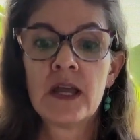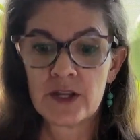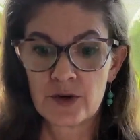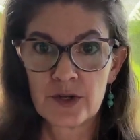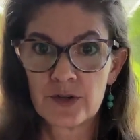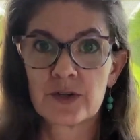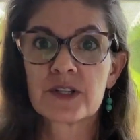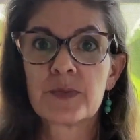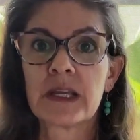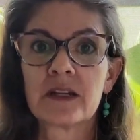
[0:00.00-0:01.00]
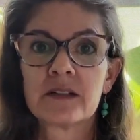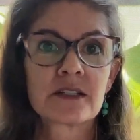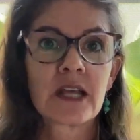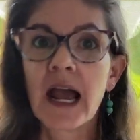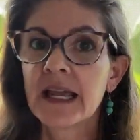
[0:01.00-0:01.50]
your uterus being
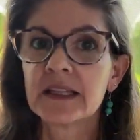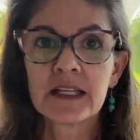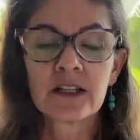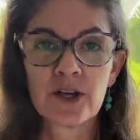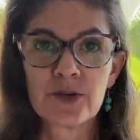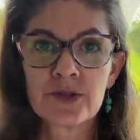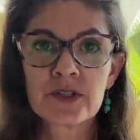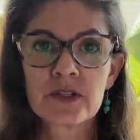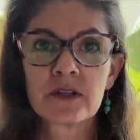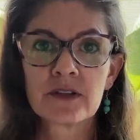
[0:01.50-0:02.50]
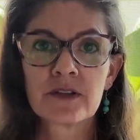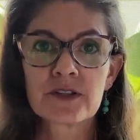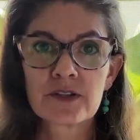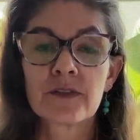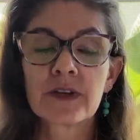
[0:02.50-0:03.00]
tightly closed. The
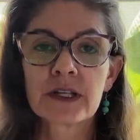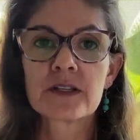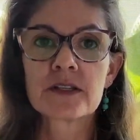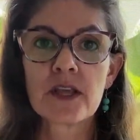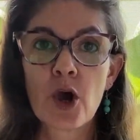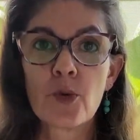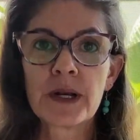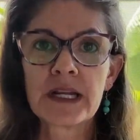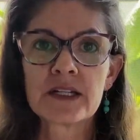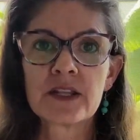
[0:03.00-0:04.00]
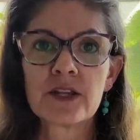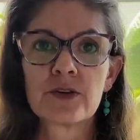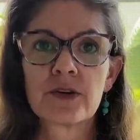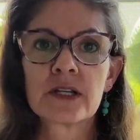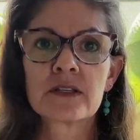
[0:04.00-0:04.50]
cervix is the opening to the
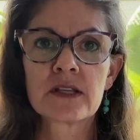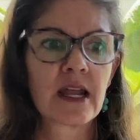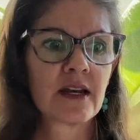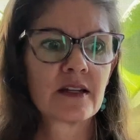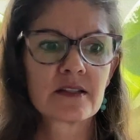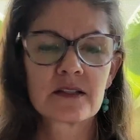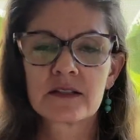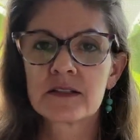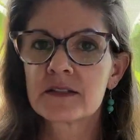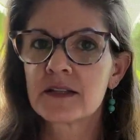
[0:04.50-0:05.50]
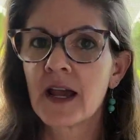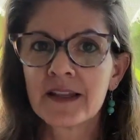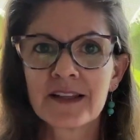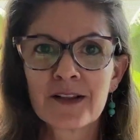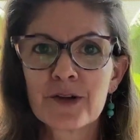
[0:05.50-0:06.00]
uterus, and it is
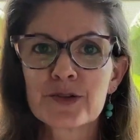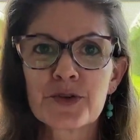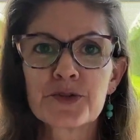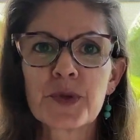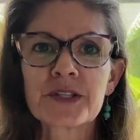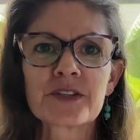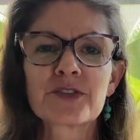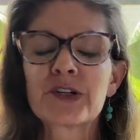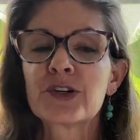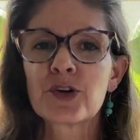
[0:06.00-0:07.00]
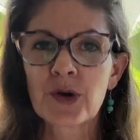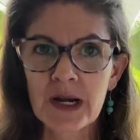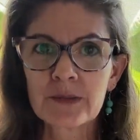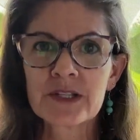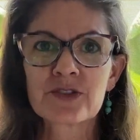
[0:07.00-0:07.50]
tightly closed. Those muscles are
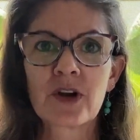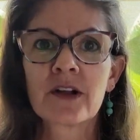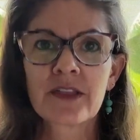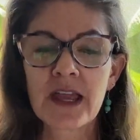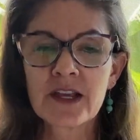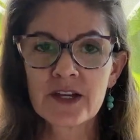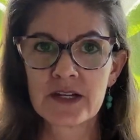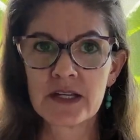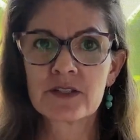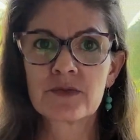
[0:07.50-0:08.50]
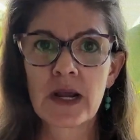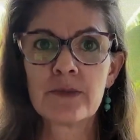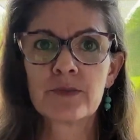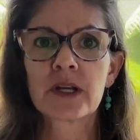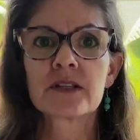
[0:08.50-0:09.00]
incredibly strong, thank goodness,
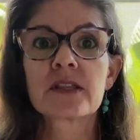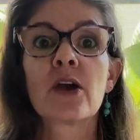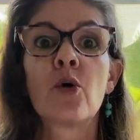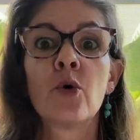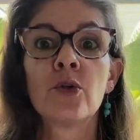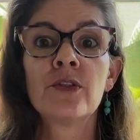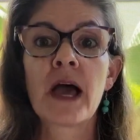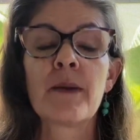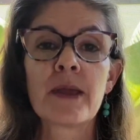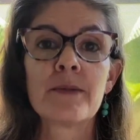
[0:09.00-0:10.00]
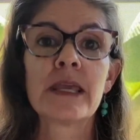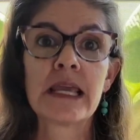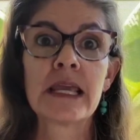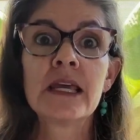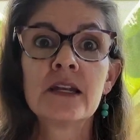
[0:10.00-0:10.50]
right? Because they hold that baby
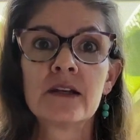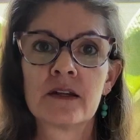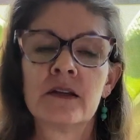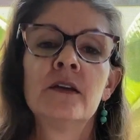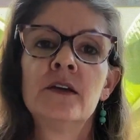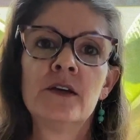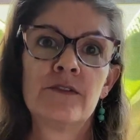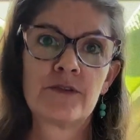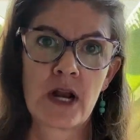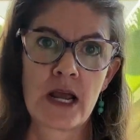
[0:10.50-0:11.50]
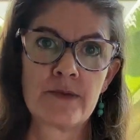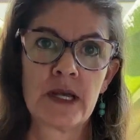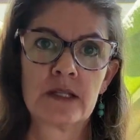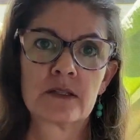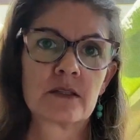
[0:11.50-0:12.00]
in for 9
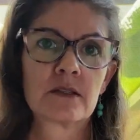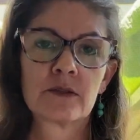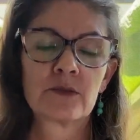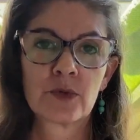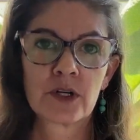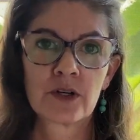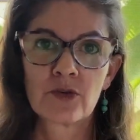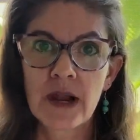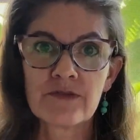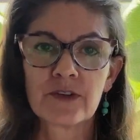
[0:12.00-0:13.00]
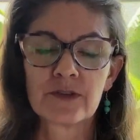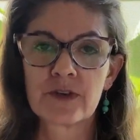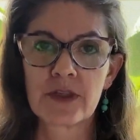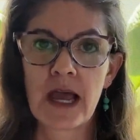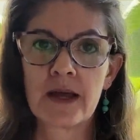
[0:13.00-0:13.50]
months. We're grateful for
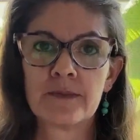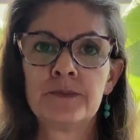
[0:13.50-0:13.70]
that.